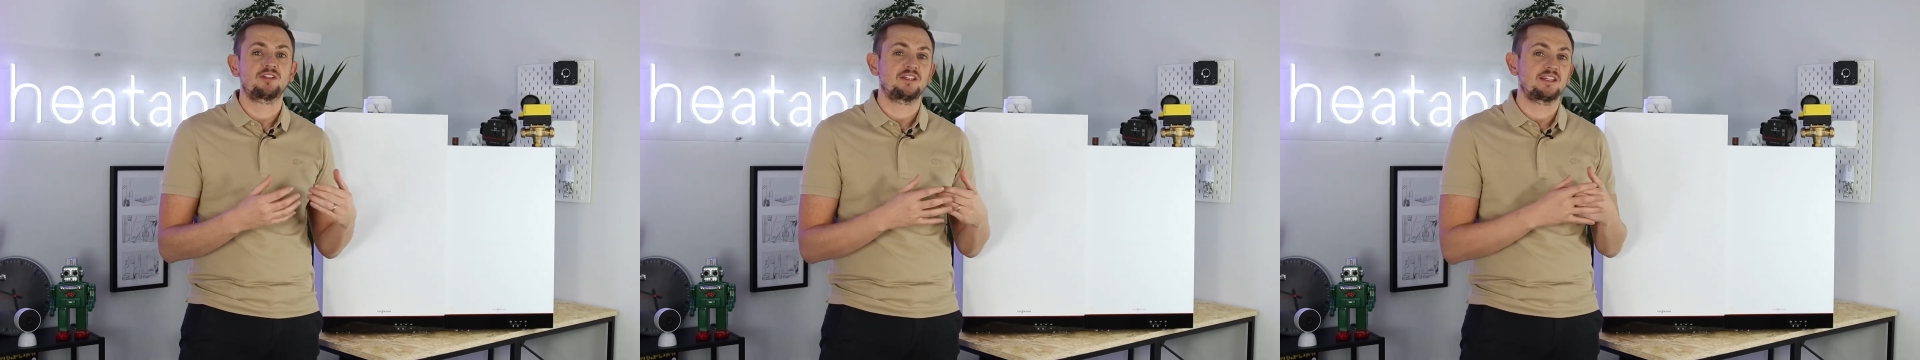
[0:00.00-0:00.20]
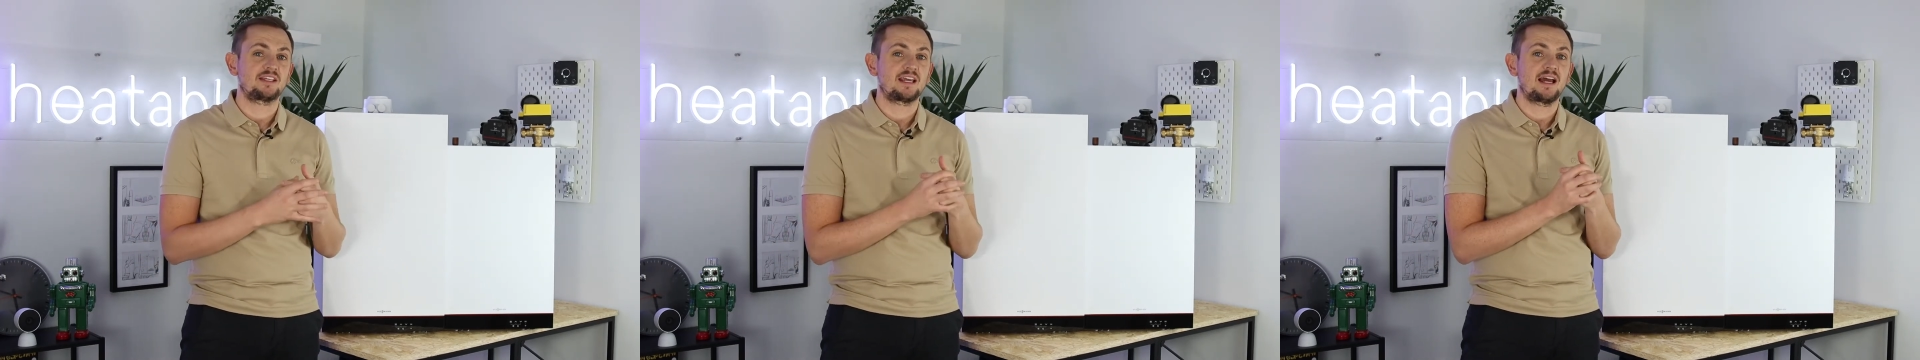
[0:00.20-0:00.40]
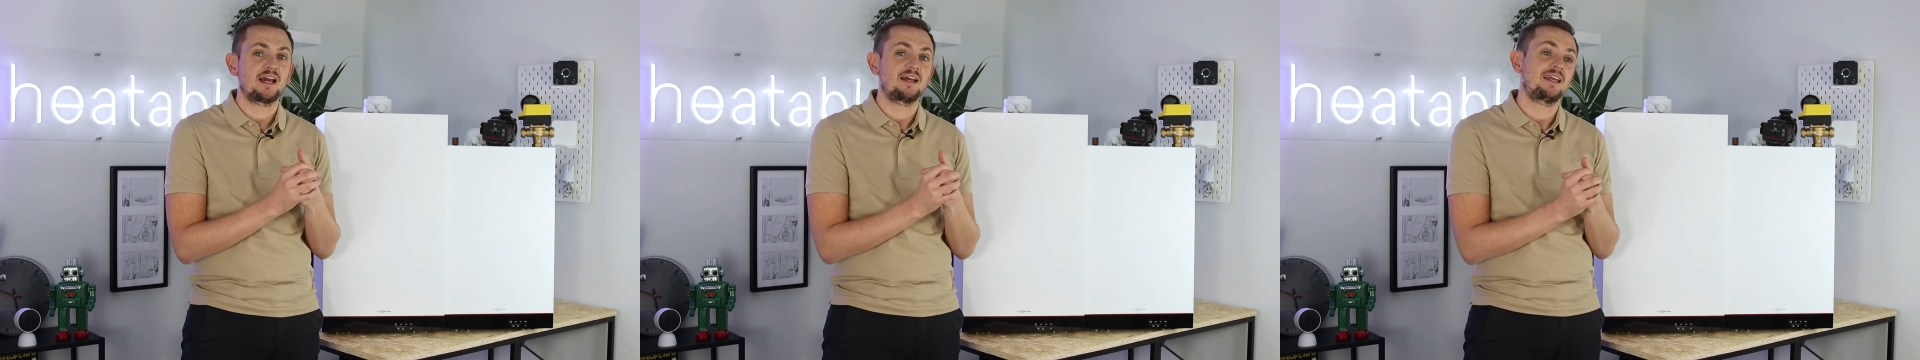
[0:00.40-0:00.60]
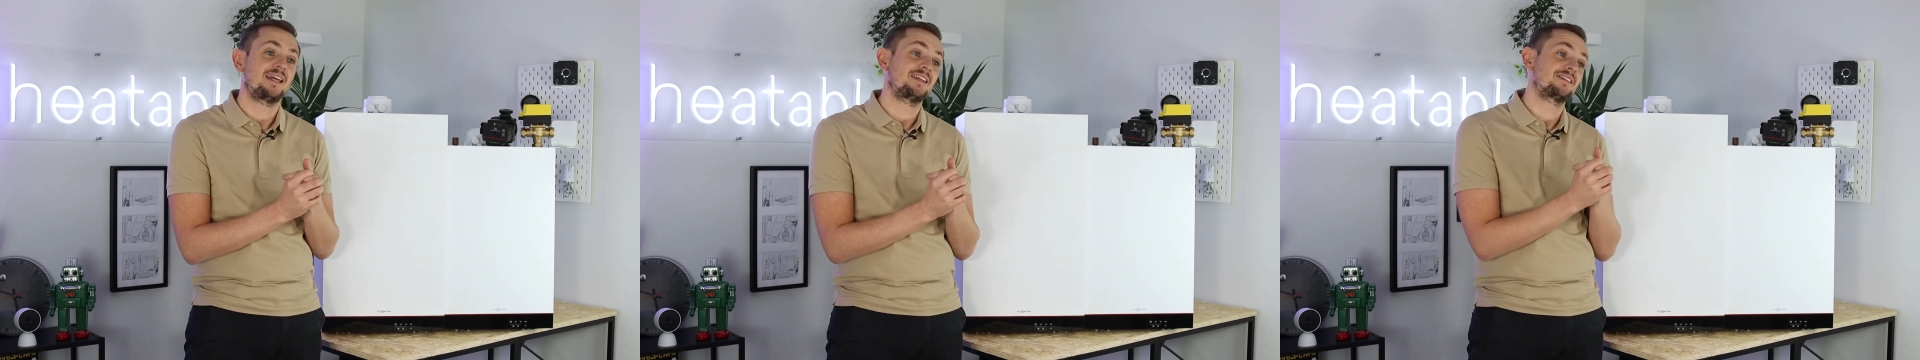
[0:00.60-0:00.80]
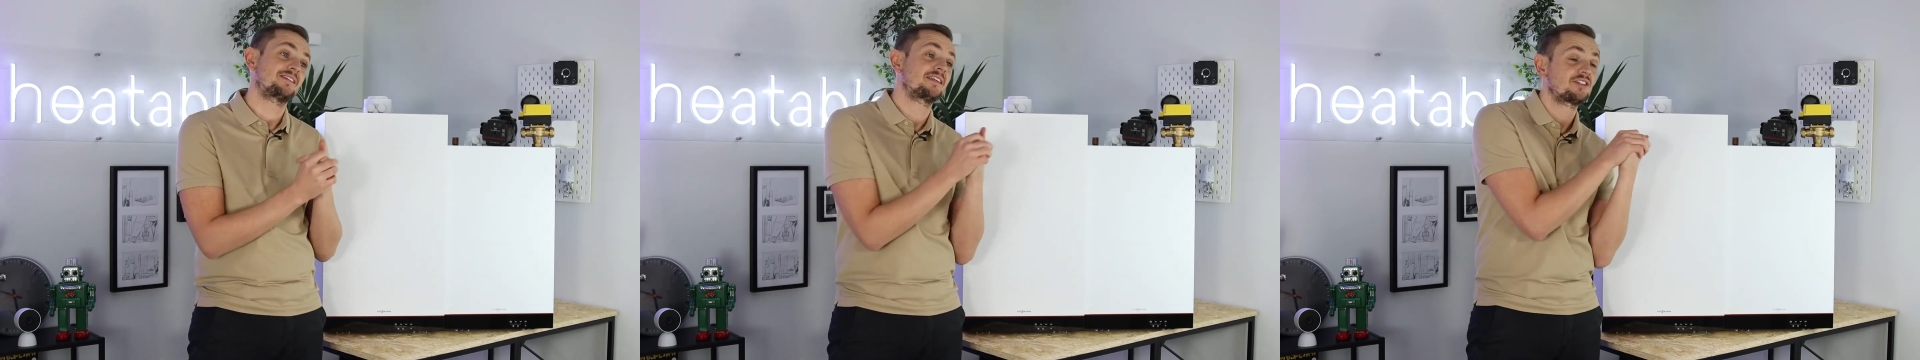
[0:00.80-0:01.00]
that you get
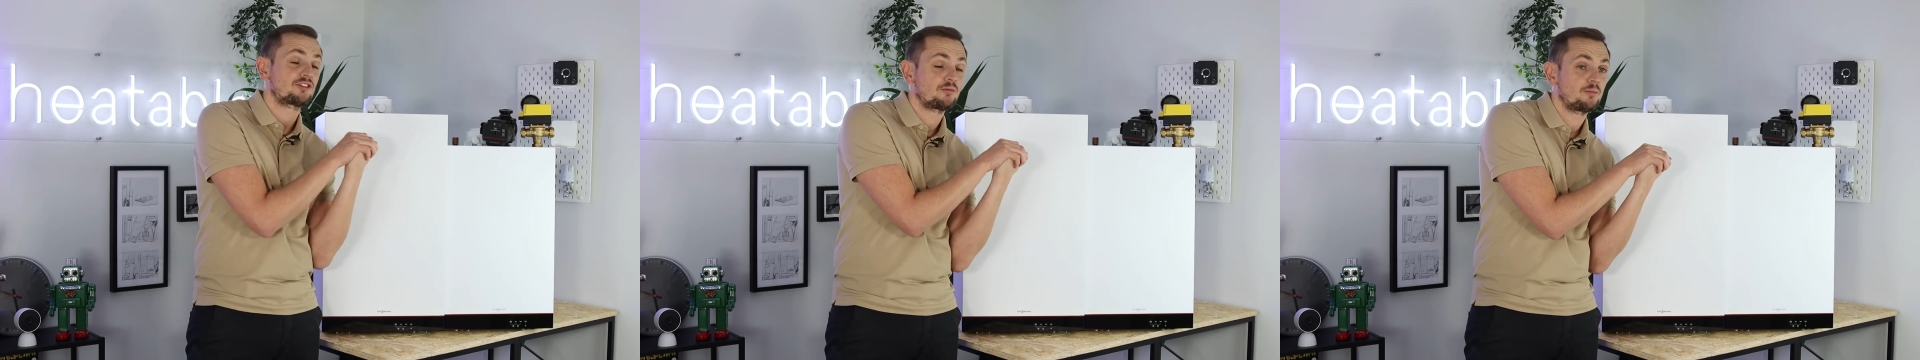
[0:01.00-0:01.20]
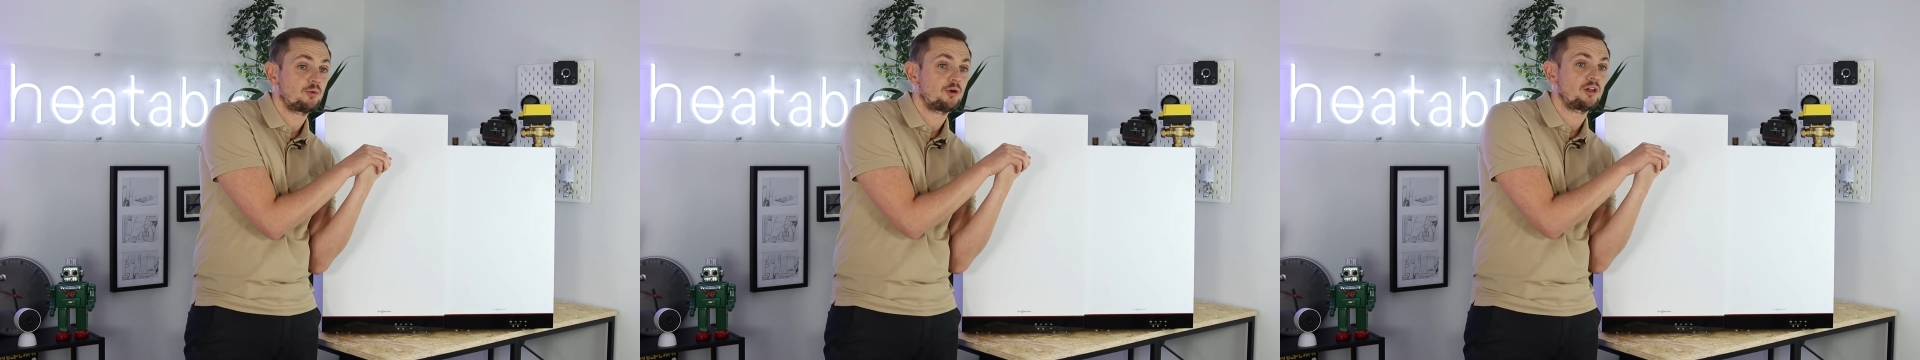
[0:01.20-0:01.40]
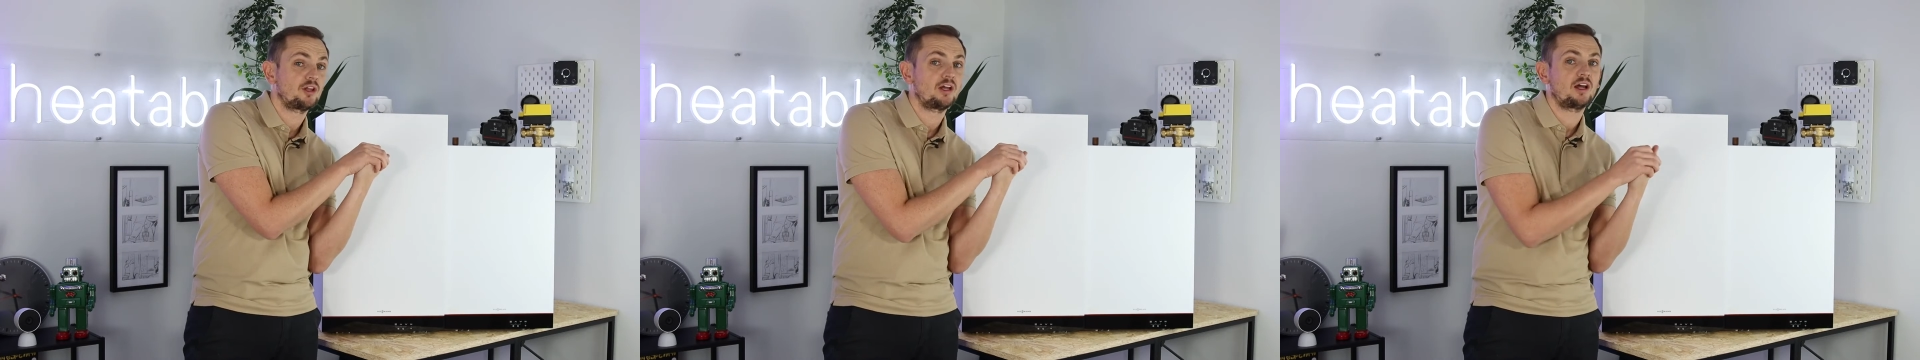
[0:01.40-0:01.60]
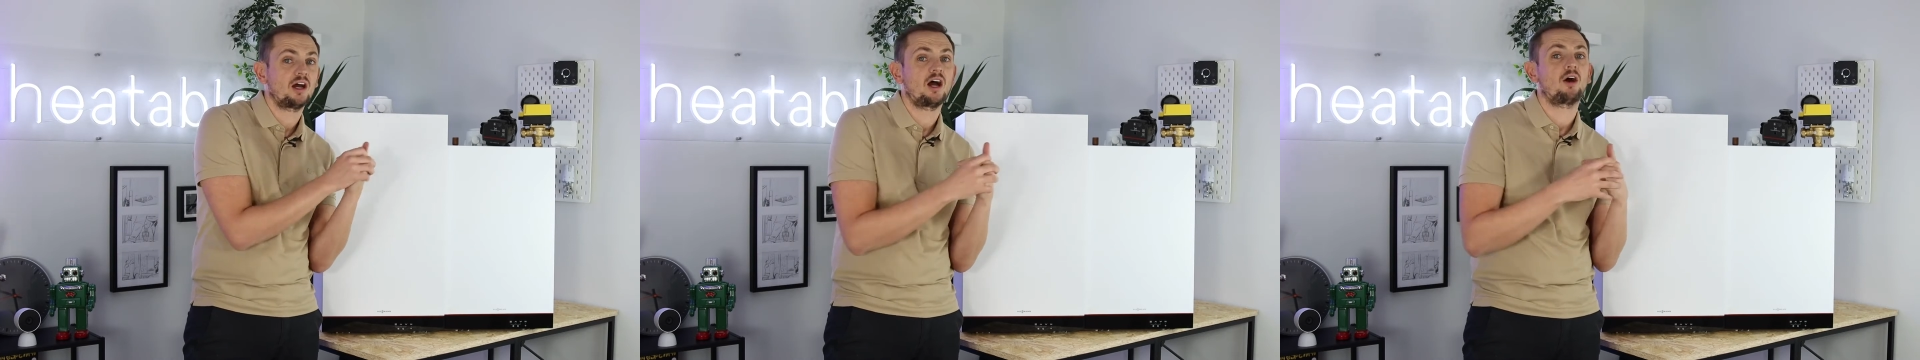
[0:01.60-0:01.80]
in a system boiler